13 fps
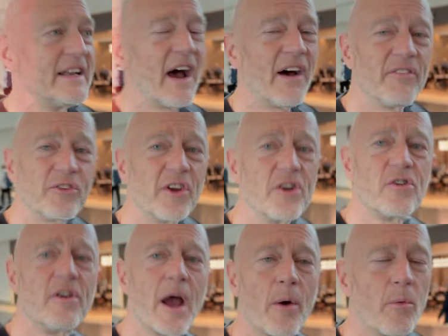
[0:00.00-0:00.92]
now all of a sudden
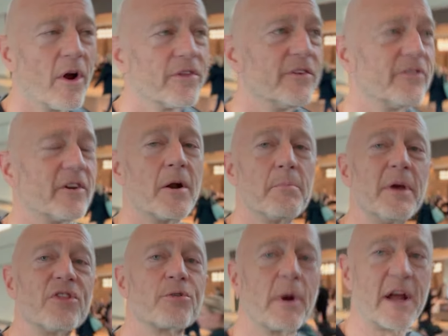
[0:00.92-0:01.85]
your net worth is going to be
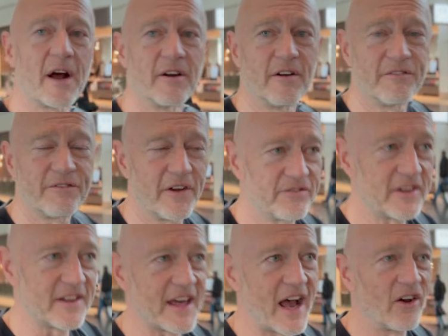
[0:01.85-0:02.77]

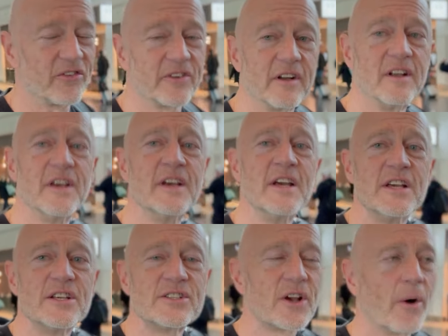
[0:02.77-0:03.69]
350,000. dollars
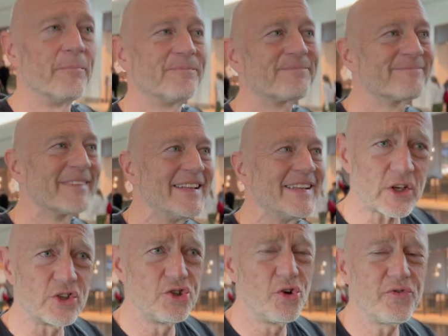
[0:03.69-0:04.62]
So
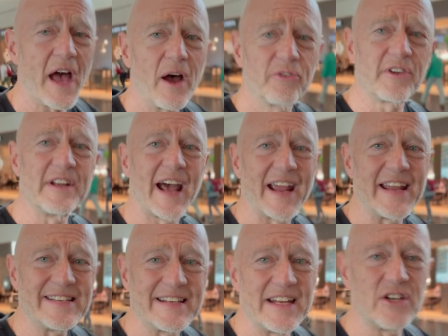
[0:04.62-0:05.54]

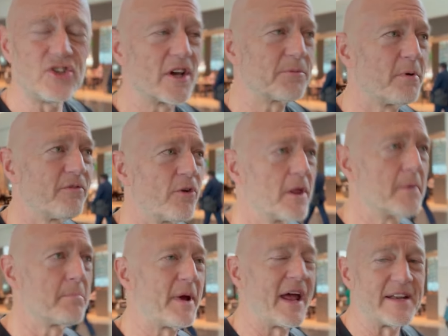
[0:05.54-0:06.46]
2019, just before
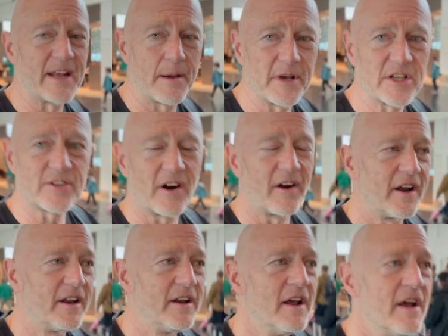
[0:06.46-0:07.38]
the pandemic
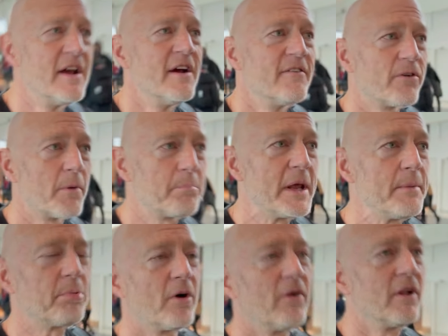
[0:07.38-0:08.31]
started, for
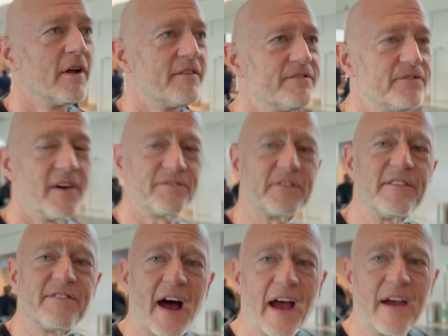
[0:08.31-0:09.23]
people
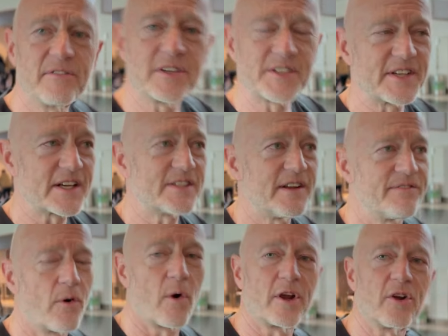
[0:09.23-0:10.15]
55 to
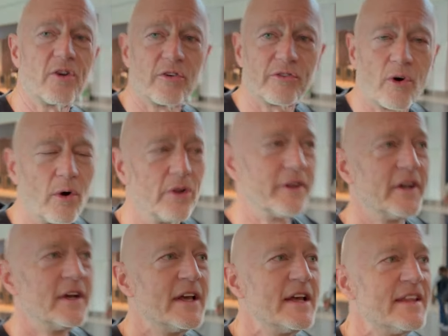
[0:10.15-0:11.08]
64 years old,
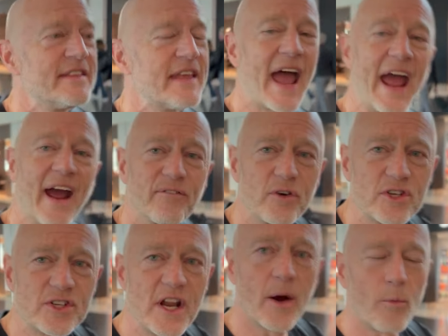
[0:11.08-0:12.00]
the
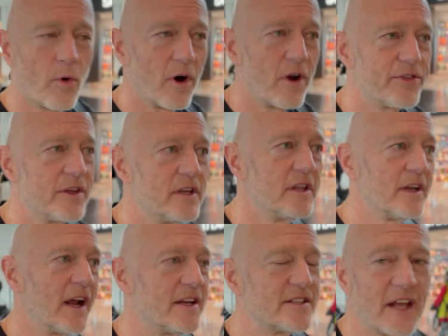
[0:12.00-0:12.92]
average net worth in the
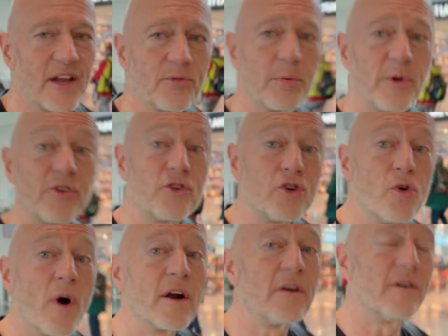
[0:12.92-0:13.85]
United States was
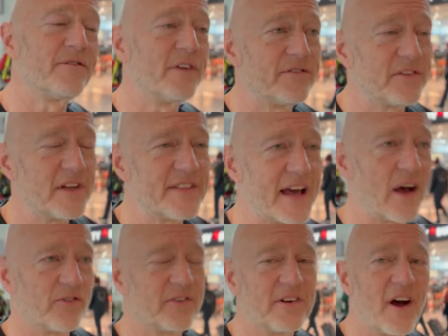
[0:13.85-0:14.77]

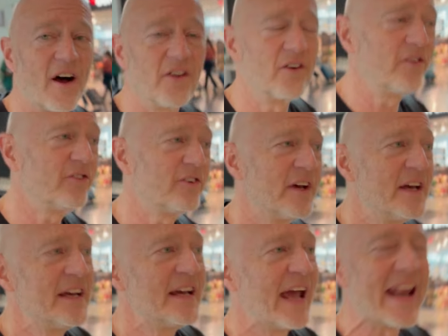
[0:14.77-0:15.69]
$250,000,
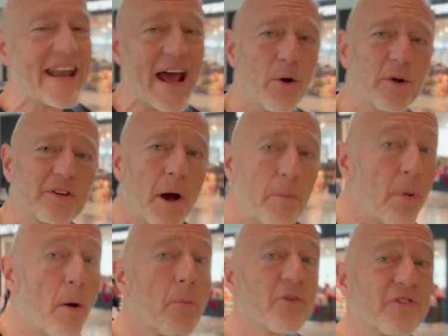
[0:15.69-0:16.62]
and now it's up
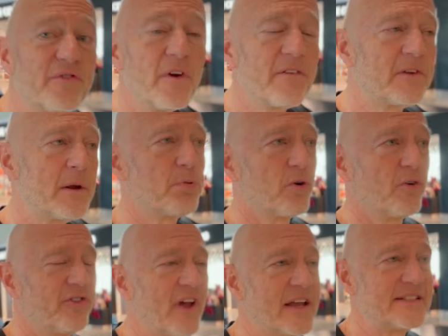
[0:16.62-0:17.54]
almost
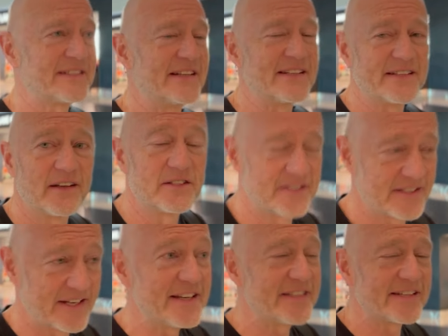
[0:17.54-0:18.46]
50% since,
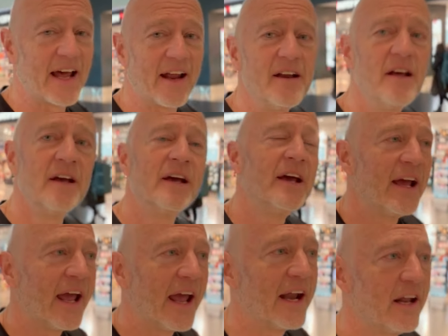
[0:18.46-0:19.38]
since then,
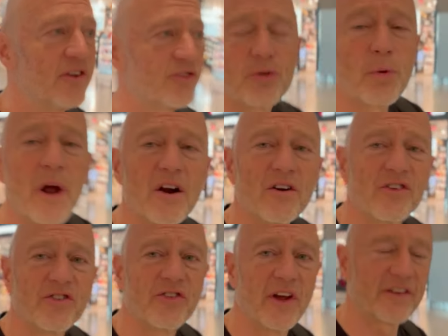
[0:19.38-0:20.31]
and it's
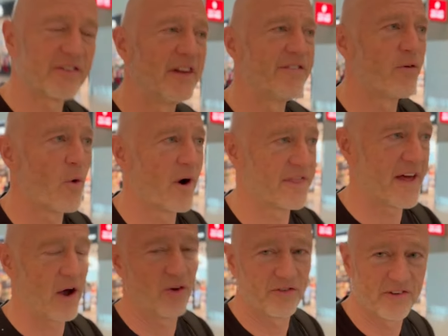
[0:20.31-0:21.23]

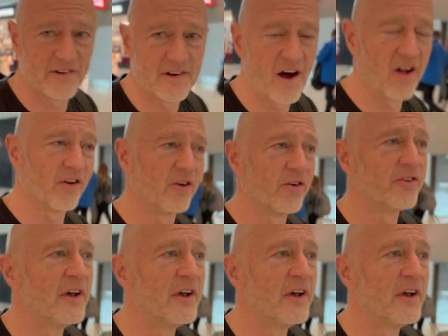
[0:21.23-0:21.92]
$364,000.